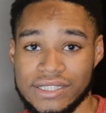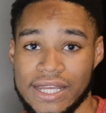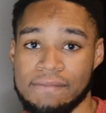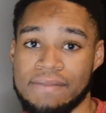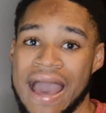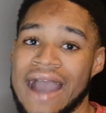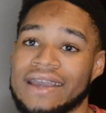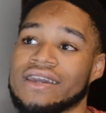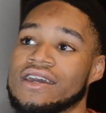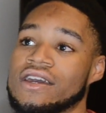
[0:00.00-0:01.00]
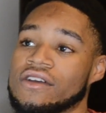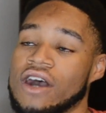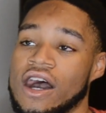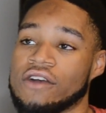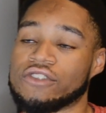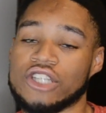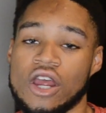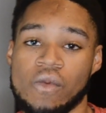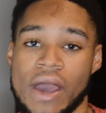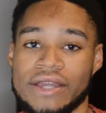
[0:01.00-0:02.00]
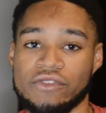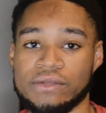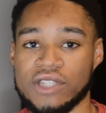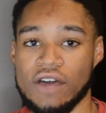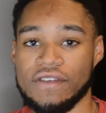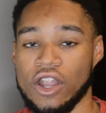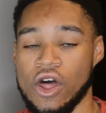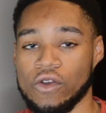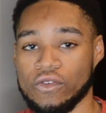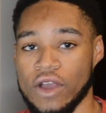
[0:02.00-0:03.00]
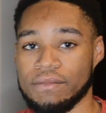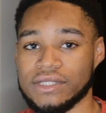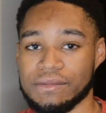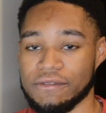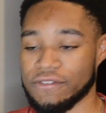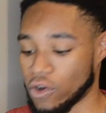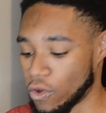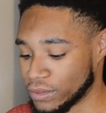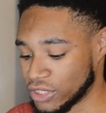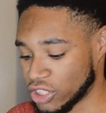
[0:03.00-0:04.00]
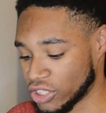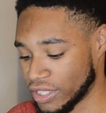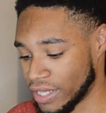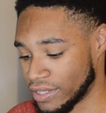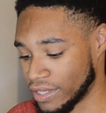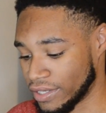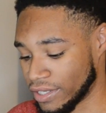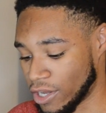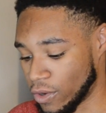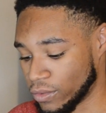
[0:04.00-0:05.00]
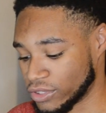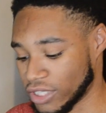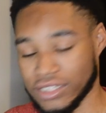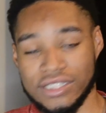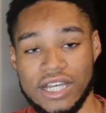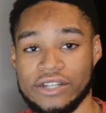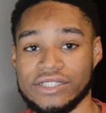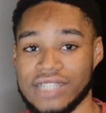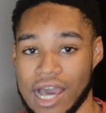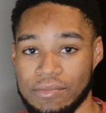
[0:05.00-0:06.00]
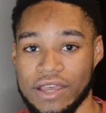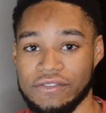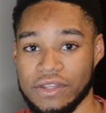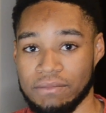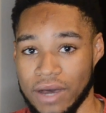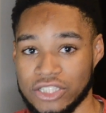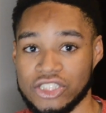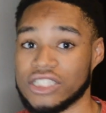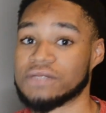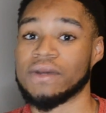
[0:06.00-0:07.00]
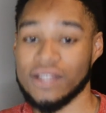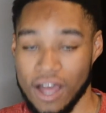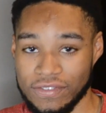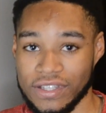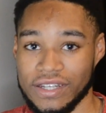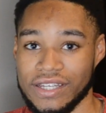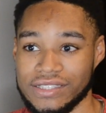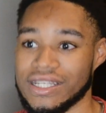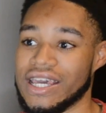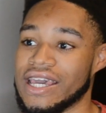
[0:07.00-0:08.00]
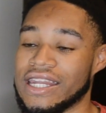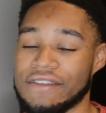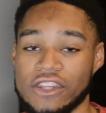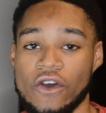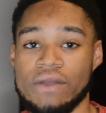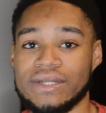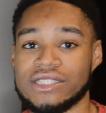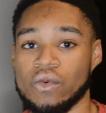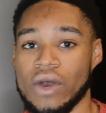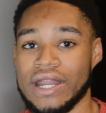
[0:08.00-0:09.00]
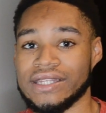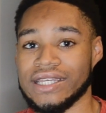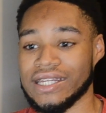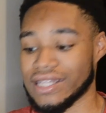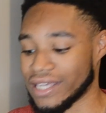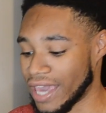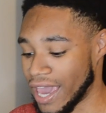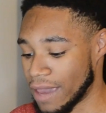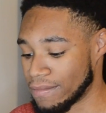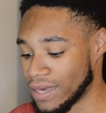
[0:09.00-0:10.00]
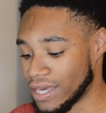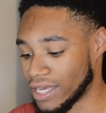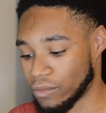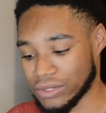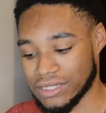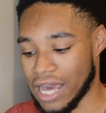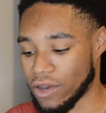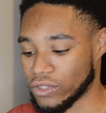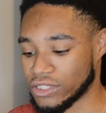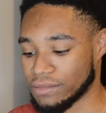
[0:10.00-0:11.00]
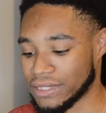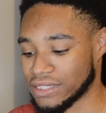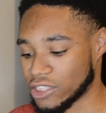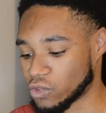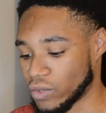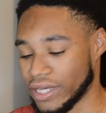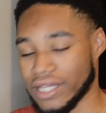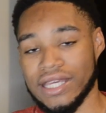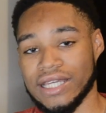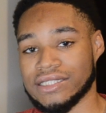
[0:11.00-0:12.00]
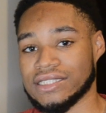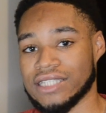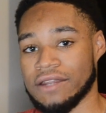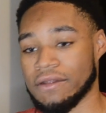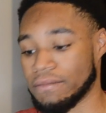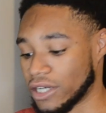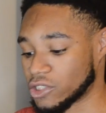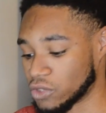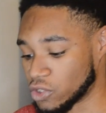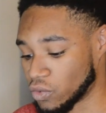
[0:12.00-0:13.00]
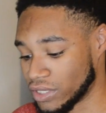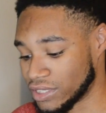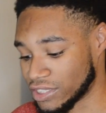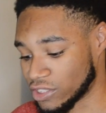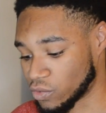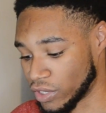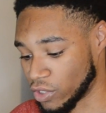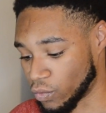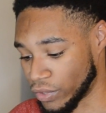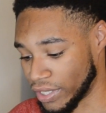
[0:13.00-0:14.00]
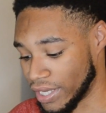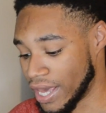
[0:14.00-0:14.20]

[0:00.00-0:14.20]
get it back. Rashard White rips off a long run, puts him in field goal position, and then, Justin Tucker is not playing for the Bucks. Chase McLaughlin is. And even though he missed the one at the end of the game, he was not going to miss this one, and he gets it done. The Bucks win 26-23.